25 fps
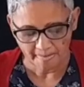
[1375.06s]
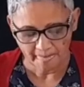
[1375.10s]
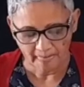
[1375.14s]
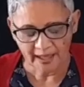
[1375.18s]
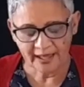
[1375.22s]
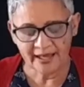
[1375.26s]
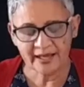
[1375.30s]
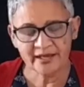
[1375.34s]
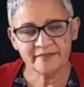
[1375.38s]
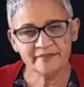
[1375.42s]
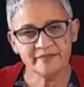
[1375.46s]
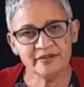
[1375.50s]

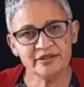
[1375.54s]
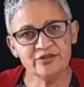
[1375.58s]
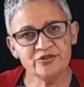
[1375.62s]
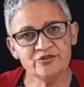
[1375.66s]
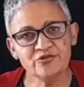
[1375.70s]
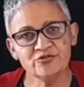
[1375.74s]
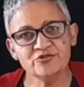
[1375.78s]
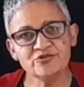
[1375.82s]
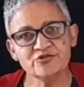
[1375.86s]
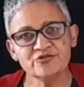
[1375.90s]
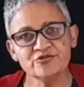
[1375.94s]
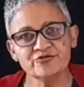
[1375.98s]
can be
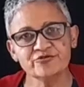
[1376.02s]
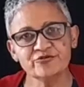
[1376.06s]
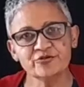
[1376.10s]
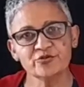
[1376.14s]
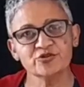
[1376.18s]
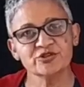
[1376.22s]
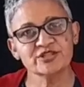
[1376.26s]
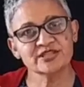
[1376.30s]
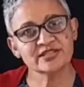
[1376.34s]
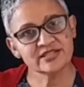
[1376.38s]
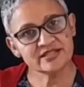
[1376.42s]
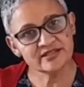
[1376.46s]
used for
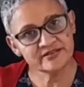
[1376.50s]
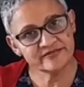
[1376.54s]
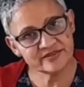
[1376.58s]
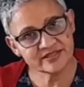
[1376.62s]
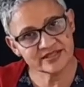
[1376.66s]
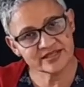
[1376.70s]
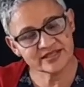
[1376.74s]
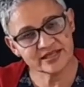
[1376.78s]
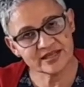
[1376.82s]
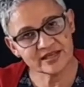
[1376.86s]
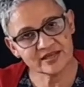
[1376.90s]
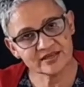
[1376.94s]

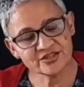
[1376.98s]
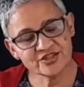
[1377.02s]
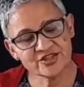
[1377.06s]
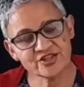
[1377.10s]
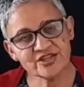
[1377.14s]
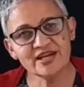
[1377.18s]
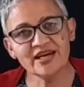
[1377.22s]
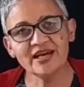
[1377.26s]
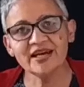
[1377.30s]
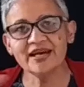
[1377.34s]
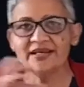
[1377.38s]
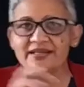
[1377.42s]
surface
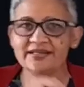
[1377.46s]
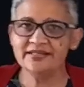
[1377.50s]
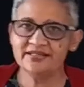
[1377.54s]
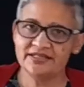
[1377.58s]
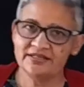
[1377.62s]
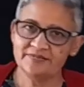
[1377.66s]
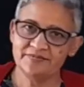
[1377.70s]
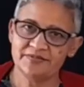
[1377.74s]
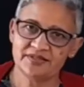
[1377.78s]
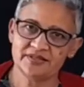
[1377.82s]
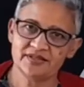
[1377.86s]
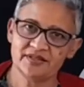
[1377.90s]
structure and
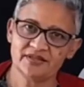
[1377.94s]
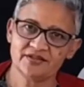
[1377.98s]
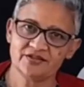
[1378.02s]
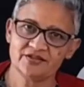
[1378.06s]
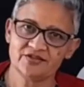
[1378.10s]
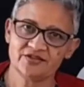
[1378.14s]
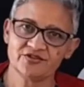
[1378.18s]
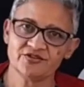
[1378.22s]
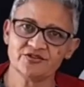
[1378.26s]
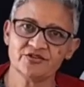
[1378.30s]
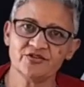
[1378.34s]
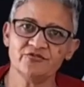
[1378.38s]
deep
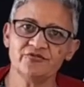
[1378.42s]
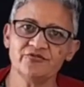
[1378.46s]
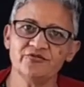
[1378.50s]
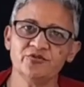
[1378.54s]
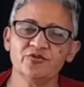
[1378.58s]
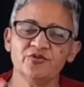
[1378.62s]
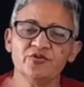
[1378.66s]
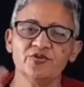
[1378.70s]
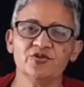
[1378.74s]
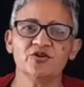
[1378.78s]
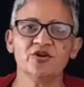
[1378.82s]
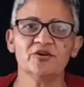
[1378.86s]
structure. So
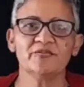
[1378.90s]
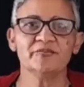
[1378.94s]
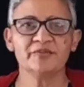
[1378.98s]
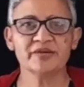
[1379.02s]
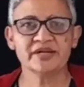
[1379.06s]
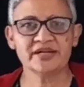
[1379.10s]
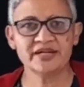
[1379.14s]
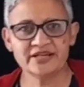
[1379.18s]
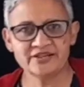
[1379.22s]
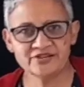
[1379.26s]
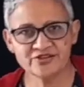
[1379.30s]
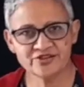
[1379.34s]
for
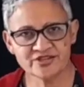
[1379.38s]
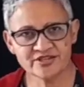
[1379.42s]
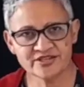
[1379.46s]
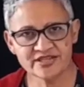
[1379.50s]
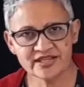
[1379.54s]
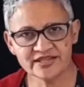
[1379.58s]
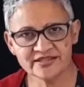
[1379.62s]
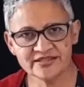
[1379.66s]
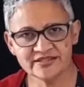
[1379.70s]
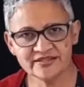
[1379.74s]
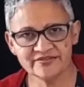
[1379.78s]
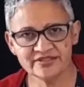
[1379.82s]
comprehension
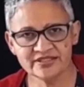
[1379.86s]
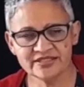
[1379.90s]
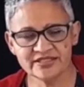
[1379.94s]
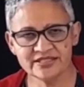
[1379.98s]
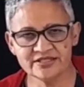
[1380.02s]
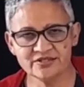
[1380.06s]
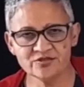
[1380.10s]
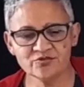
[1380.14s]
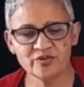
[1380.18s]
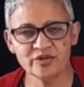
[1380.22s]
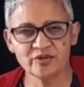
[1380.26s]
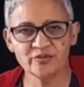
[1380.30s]

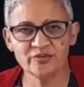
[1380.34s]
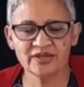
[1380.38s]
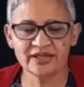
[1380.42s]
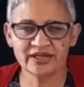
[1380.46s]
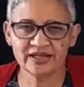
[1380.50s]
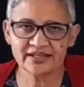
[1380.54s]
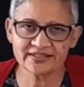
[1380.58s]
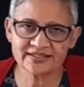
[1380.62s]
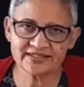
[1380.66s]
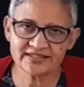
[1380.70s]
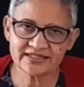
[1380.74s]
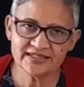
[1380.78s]
activities where we
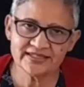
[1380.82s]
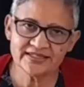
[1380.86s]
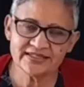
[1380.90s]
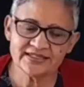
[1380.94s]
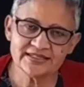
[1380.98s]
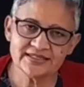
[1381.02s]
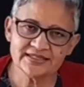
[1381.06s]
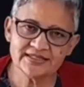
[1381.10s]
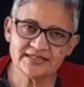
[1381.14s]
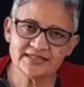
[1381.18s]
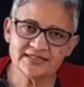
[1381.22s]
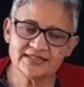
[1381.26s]
write
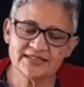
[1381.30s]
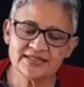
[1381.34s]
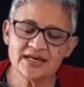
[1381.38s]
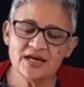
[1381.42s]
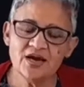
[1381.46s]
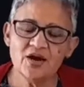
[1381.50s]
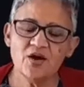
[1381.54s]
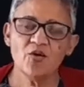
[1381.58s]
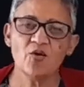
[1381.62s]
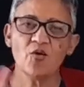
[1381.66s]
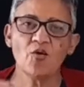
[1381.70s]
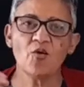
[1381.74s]
sentences,
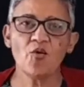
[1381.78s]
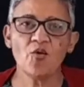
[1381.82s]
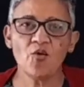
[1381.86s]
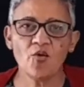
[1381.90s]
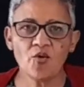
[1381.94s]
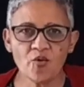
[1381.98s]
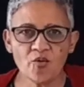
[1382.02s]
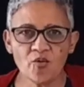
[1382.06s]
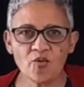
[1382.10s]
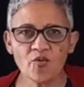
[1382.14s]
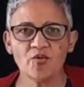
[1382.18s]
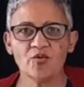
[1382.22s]

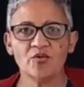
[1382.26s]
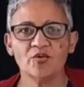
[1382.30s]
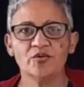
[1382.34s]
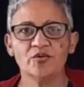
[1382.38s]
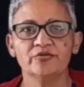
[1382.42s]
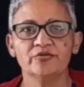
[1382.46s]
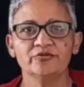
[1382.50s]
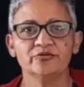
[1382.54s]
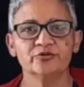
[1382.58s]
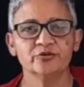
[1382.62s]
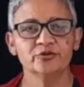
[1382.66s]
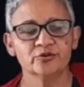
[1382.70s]
or
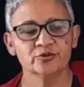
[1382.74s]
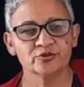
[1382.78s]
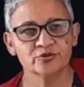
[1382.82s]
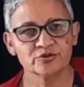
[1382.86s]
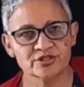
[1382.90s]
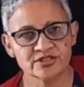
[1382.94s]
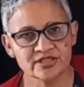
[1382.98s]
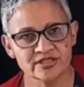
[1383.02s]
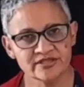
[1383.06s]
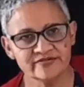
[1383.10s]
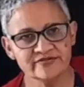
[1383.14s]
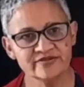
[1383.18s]
for
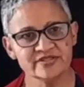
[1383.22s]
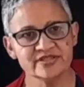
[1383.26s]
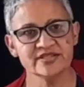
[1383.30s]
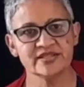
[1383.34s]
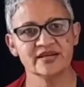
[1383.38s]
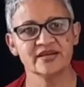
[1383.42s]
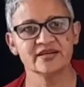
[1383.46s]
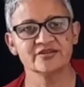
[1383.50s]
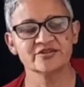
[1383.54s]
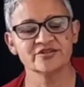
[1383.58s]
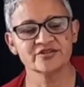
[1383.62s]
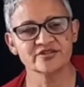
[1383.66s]
surface
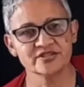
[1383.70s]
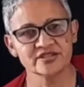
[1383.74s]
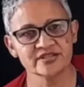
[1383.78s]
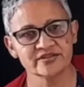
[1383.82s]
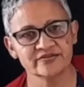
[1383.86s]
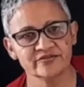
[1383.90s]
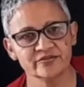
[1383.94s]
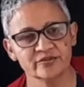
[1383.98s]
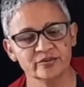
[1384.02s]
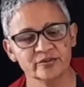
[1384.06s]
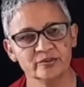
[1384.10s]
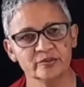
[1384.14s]
structures
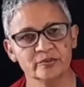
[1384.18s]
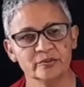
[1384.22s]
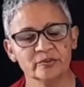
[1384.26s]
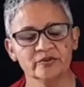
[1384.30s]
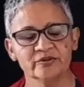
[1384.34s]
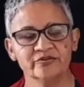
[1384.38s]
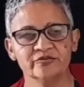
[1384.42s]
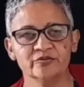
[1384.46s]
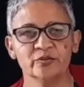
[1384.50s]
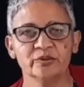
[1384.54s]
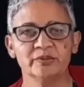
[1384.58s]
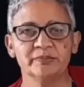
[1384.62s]

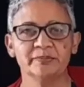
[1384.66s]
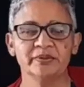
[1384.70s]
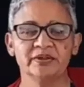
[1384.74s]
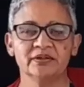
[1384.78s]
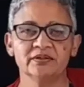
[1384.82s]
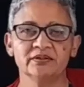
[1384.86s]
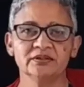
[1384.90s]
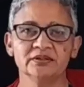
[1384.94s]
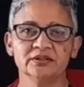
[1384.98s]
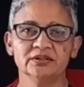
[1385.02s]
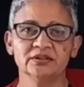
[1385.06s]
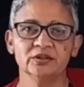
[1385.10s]
if we
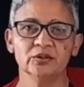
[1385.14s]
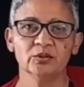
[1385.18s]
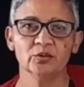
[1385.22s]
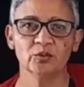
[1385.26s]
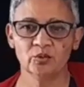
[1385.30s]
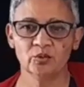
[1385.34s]
build